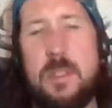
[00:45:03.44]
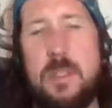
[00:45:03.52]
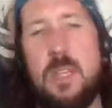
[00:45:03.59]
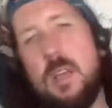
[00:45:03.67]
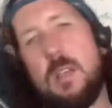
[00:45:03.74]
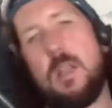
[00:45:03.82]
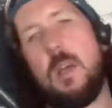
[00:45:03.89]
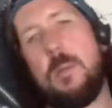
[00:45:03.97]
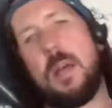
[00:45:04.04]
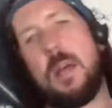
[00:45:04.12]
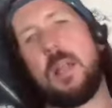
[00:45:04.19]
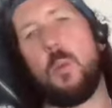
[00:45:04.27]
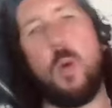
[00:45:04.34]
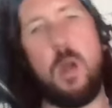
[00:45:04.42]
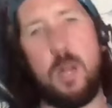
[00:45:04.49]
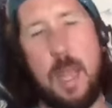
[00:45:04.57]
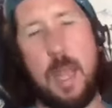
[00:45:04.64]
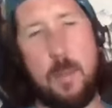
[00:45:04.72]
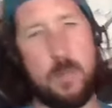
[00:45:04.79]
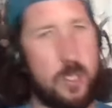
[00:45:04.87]
talk about like water
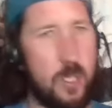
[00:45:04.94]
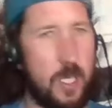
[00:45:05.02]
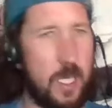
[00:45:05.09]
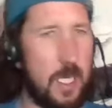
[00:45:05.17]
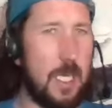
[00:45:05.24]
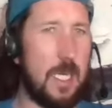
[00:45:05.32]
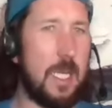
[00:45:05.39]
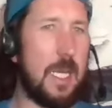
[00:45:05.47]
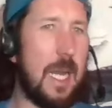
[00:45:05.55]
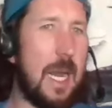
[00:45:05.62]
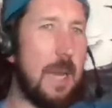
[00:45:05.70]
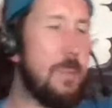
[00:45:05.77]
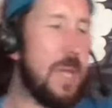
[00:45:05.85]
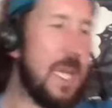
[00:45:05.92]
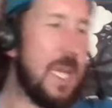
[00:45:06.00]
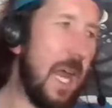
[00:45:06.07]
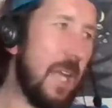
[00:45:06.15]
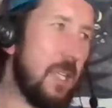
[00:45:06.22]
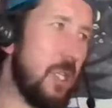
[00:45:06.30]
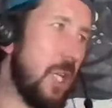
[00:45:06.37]
chemistry and
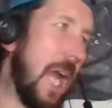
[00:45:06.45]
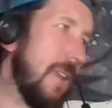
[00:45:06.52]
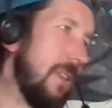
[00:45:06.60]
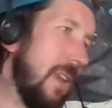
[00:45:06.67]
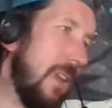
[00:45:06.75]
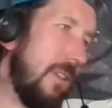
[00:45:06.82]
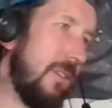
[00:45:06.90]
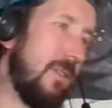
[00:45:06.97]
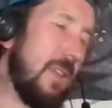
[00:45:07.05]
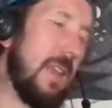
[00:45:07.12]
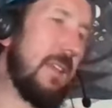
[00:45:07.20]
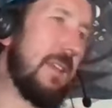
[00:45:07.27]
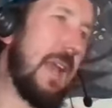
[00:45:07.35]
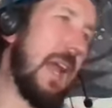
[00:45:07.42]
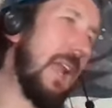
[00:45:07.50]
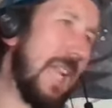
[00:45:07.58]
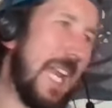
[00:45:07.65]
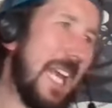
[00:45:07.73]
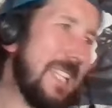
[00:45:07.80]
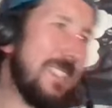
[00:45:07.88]
pH at this kind of
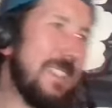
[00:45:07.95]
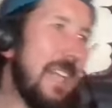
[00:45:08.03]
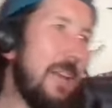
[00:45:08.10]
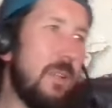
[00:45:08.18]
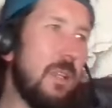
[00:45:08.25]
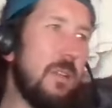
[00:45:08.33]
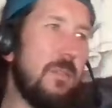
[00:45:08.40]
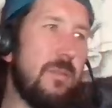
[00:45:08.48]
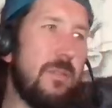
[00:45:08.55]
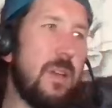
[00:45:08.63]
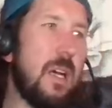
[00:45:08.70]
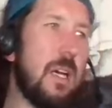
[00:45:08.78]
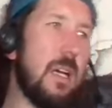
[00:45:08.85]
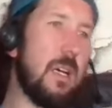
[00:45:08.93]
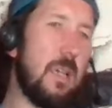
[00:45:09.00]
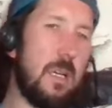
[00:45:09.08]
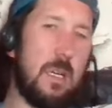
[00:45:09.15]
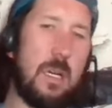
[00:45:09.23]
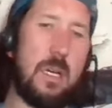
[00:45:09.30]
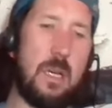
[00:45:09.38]
next level
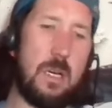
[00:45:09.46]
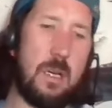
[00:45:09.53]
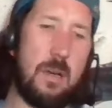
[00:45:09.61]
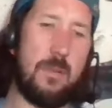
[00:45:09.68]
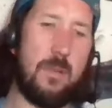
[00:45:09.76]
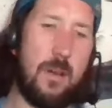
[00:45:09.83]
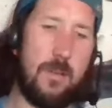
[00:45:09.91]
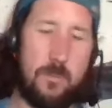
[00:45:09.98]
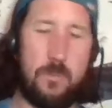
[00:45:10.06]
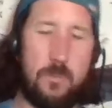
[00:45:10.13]
of